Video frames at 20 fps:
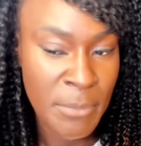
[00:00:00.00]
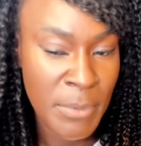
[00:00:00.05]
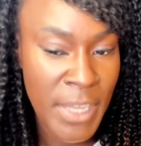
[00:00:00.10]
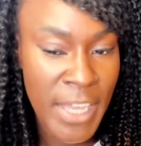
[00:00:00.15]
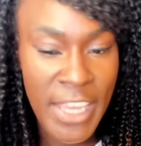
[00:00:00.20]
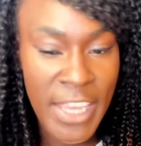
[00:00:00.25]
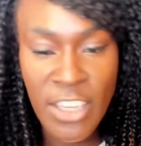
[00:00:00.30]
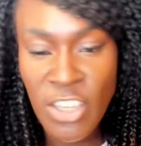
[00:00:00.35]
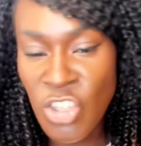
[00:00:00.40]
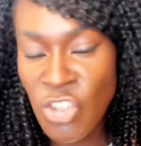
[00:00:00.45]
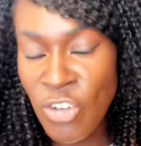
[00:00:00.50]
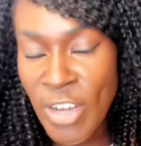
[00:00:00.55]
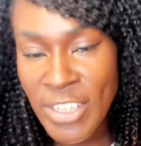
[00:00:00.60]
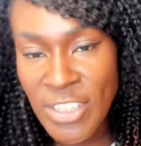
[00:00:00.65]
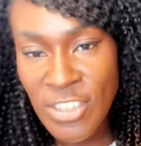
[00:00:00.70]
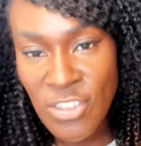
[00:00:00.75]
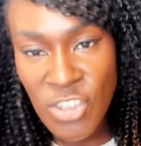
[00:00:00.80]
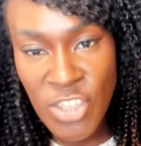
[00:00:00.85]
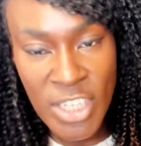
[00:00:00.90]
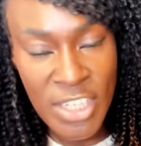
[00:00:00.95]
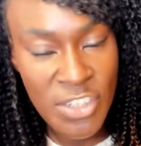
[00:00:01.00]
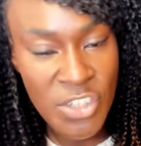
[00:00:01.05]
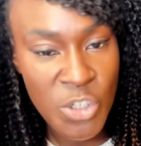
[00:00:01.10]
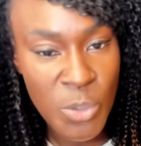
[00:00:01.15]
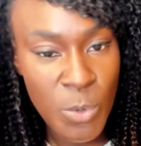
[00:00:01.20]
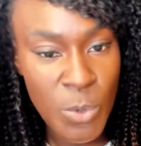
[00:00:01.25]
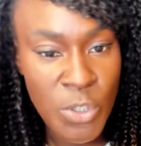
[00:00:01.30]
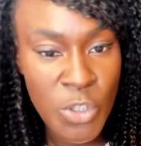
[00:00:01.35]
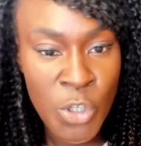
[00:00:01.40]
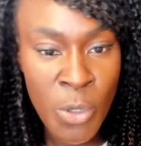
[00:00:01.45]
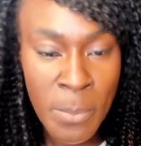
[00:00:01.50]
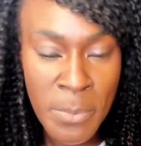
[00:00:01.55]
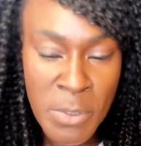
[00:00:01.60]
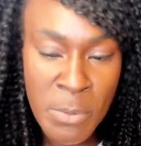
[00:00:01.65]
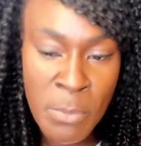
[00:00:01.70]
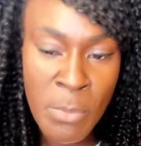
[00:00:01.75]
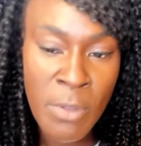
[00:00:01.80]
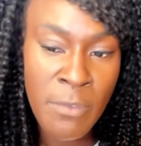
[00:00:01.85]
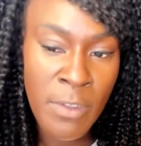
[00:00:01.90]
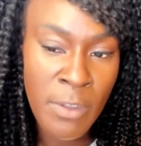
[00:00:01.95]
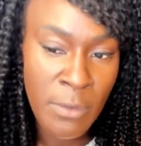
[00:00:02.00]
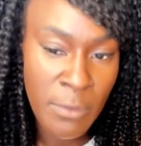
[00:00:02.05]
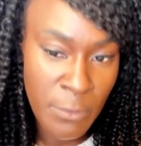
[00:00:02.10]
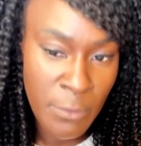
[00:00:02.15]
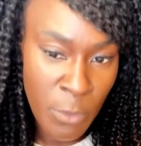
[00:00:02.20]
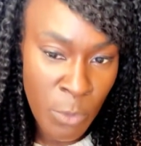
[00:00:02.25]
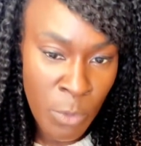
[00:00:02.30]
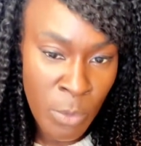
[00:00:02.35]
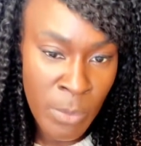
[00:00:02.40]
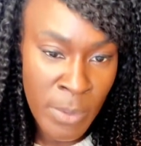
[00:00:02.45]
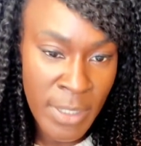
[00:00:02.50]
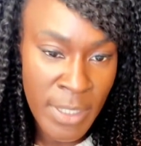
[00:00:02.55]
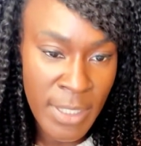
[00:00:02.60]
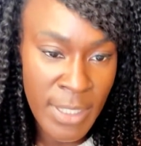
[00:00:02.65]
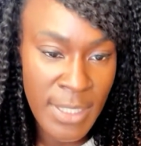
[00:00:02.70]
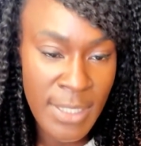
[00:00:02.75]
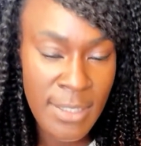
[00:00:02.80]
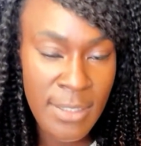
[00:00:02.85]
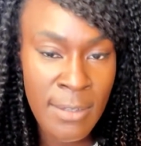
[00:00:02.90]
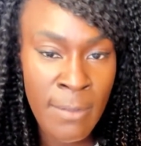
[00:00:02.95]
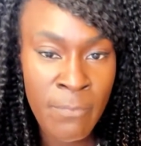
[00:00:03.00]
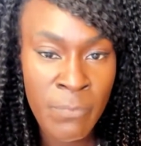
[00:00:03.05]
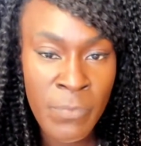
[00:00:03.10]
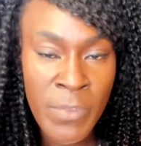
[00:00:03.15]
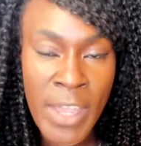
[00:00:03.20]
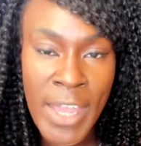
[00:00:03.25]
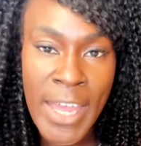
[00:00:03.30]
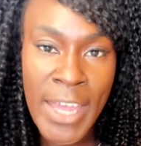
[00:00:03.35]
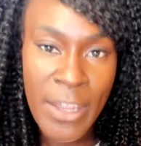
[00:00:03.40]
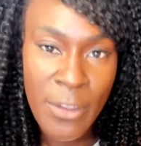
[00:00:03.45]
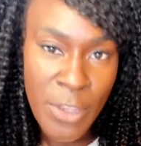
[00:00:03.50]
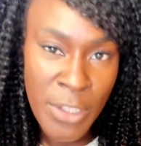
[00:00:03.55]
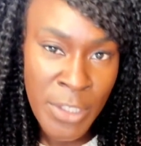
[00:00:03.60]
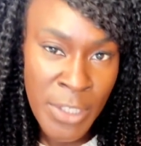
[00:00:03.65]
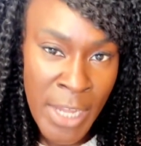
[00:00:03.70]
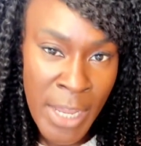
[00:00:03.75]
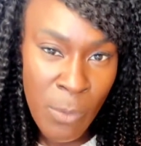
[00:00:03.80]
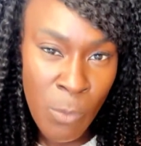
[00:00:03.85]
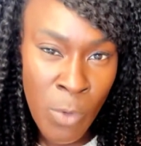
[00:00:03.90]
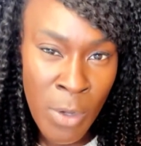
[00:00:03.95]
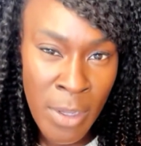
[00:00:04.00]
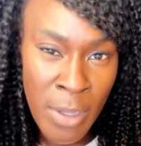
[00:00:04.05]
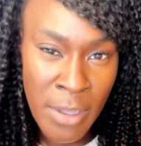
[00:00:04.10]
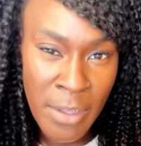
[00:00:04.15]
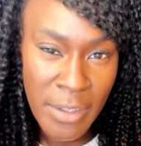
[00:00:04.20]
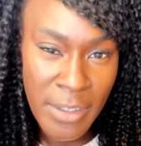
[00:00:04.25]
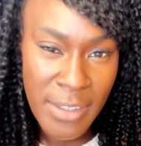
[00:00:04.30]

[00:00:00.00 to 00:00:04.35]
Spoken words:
key strategies to adopt moving forwards, how the network